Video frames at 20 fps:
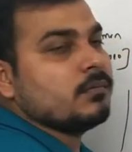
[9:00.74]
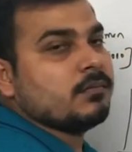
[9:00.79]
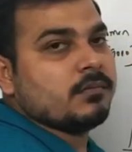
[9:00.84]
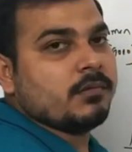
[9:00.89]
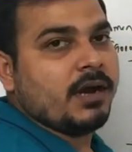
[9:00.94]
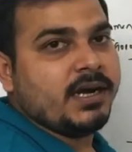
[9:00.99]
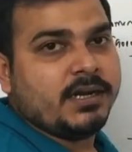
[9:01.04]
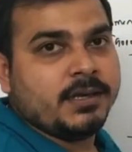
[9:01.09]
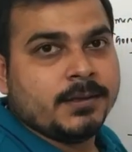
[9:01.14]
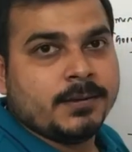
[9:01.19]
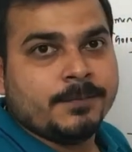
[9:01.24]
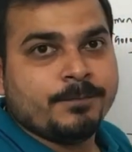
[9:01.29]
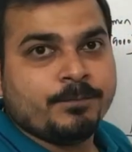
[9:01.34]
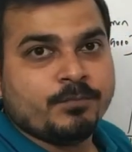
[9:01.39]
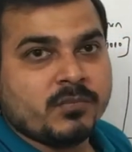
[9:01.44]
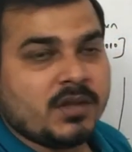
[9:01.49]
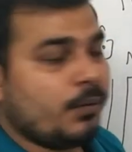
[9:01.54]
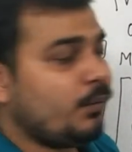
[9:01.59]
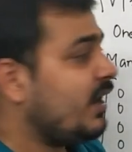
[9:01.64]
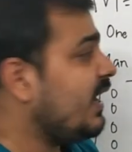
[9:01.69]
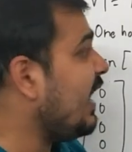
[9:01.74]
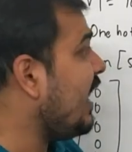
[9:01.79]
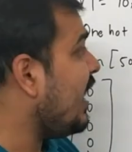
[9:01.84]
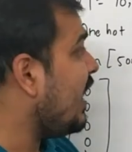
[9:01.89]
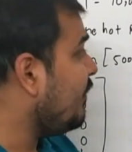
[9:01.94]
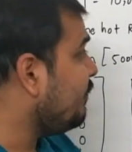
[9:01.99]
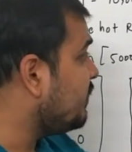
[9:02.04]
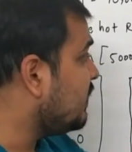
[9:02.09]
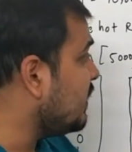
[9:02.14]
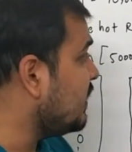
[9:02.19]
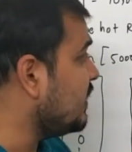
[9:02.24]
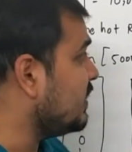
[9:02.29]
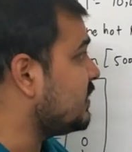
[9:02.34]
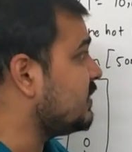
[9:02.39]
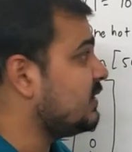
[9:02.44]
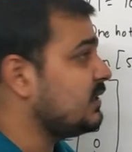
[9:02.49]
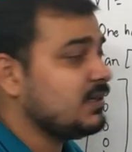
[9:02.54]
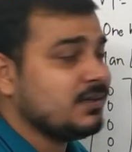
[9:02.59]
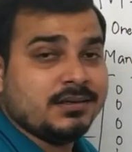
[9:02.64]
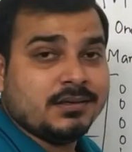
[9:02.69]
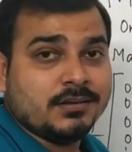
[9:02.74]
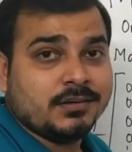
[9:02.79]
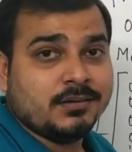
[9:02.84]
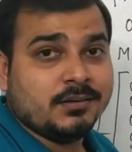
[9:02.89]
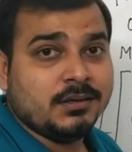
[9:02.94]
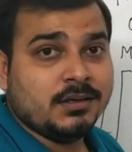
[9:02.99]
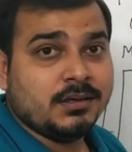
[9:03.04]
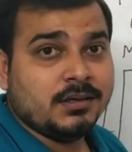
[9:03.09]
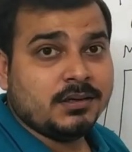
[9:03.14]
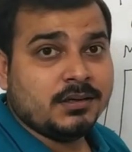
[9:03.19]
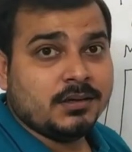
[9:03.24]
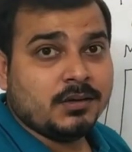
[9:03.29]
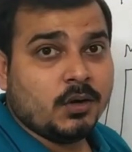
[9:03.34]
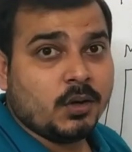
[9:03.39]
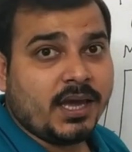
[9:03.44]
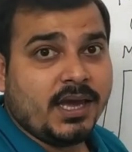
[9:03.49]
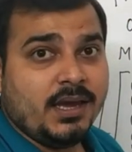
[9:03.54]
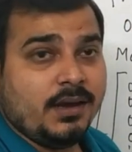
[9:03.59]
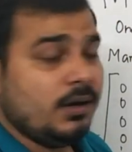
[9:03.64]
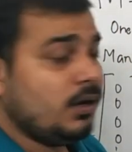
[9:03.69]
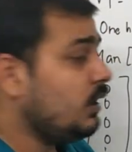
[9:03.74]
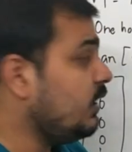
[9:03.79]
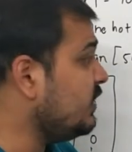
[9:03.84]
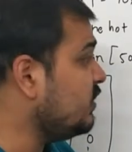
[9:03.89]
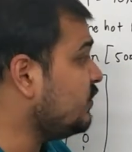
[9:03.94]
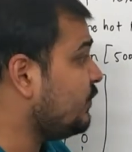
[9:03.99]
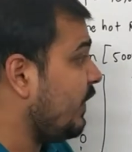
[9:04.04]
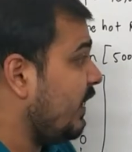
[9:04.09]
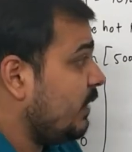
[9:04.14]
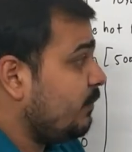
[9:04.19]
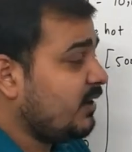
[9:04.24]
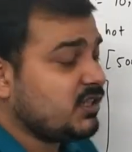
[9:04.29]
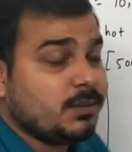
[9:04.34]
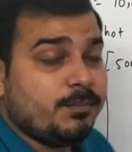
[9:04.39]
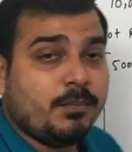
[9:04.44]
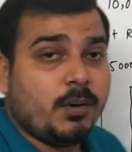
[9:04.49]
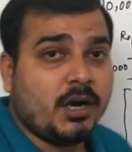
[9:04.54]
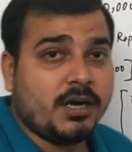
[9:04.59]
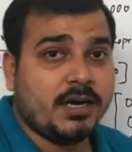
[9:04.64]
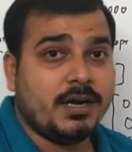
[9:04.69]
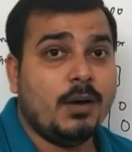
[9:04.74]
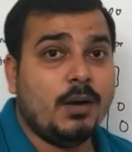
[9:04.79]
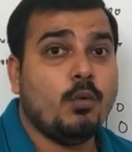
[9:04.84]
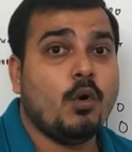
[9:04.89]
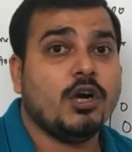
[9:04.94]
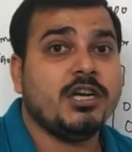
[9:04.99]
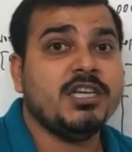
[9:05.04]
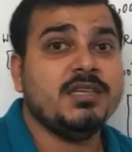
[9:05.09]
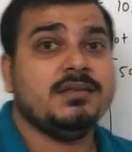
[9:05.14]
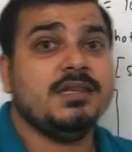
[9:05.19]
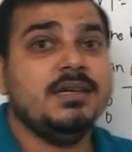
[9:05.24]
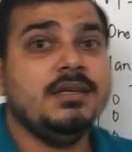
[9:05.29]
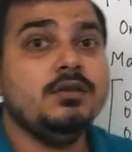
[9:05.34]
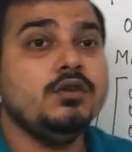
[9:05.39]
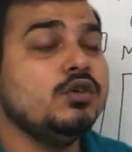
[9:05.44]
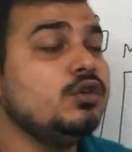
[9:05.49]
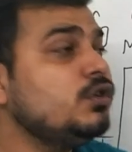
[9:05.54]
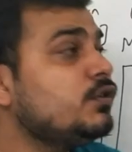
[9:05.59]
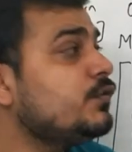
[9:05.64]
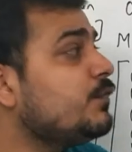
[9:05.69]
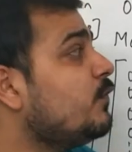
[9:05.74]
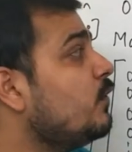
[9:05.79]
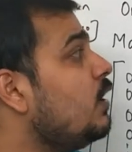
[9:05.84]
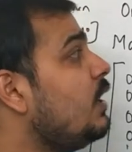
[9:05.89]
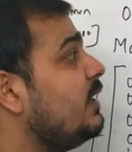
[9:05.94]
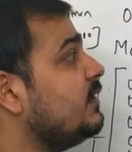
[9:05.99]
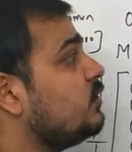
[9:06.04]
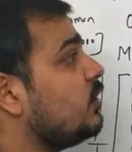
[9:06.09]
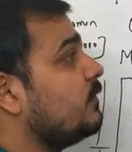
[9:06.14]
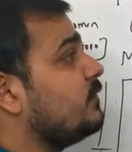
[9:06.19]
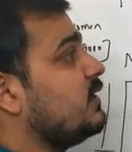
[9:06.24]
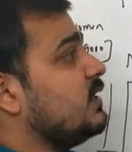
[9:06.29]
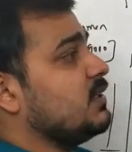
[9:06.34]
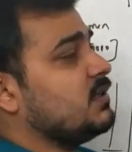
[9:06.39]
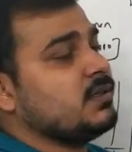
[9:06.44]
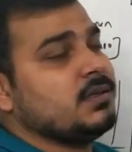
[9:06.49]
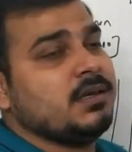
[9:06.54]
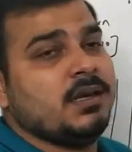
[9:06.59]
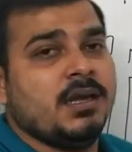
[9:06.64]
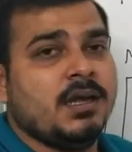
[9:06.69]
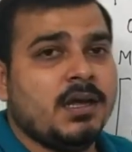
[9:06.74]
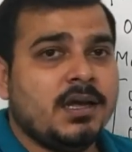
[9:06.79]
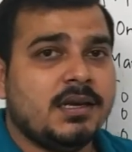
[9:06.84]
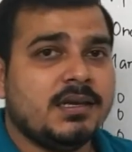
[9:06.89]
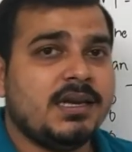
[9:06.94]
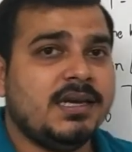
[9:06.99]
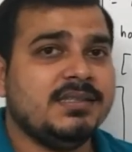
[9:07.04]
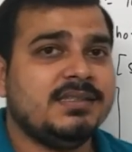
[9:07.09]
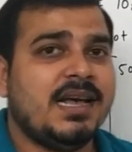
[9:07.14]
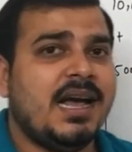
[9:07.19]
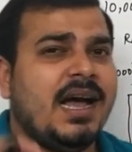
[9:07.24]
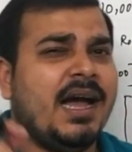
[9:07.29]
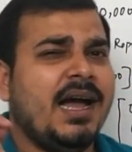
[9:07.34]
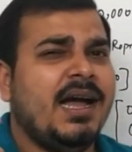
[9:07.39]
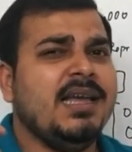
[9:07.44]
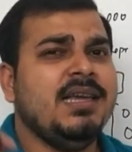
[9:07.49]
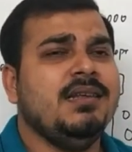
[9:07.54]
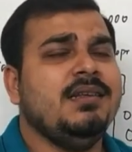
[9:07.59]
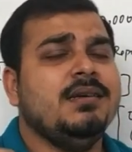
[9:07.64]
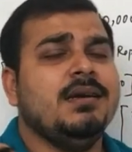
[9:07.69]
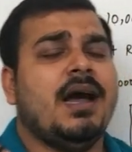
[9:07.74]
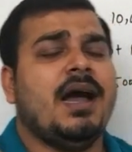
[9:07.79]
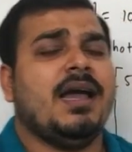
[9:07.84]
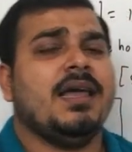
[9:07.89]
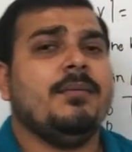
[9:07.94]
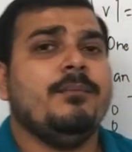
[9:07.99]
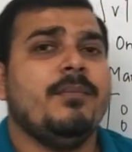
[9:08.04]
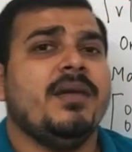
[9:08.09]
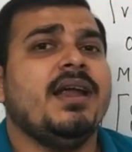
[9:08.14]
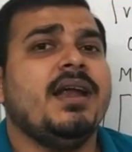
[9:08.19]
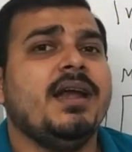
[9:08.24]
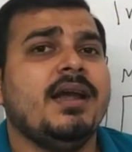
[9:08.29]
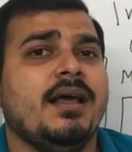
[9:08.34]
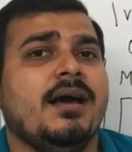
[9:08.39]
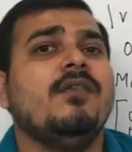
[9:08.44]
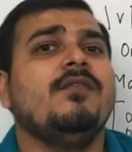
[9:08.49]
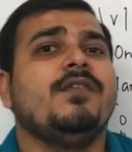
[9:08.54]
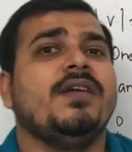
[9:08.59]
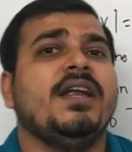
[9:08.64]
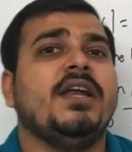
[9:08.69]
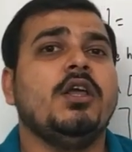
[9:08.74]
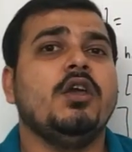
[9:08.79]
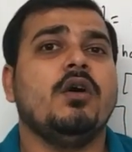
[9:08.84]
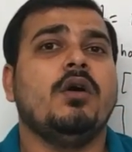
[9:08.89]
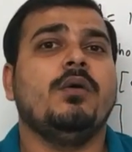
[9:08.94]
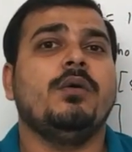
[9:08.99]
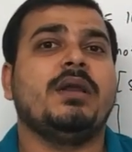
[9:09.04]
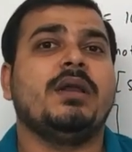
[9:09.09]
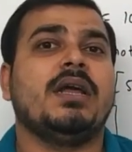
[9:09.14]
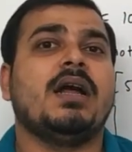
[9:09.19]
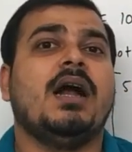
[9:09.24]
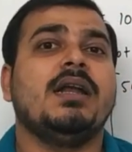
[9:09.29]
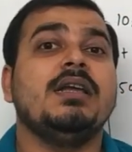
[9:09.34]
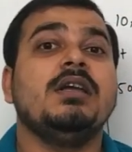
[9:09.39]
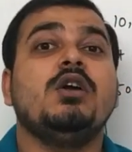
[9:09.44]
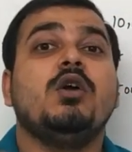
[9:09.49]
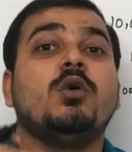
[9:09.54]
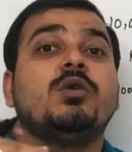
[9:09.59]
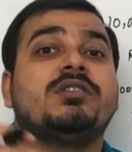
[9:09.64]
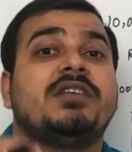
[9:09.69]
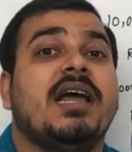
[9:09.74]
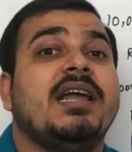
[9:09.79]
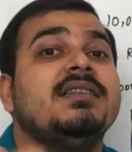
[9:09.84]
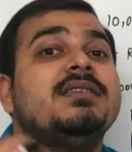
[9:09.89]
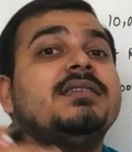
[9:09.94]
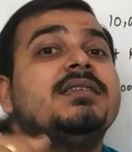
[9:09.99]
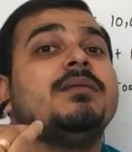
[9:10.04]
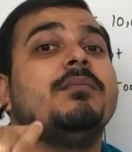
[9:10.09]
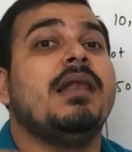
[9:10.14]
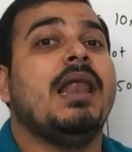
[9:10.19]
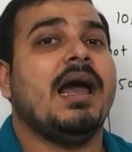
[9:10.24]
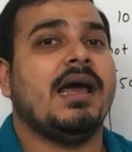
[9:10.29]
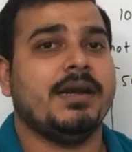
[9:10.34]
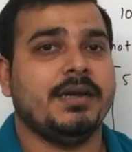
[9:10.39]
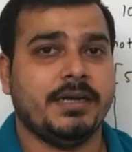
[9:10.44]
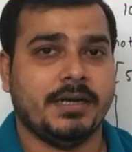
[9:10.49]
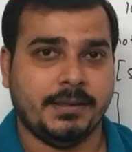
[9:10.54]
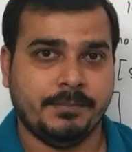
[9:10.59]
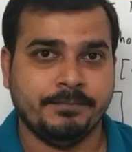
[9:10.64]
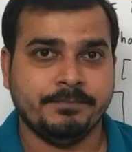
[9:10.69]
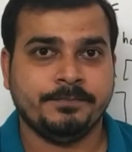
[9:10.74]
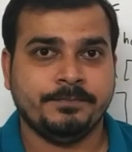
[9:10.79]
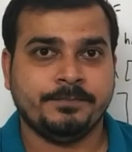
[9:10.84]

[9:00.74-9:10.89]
right? Now, when I have this, okay, it is very much important. Now, what is the usefulness of this? Guys, I, I made a video regarding cosine similarity.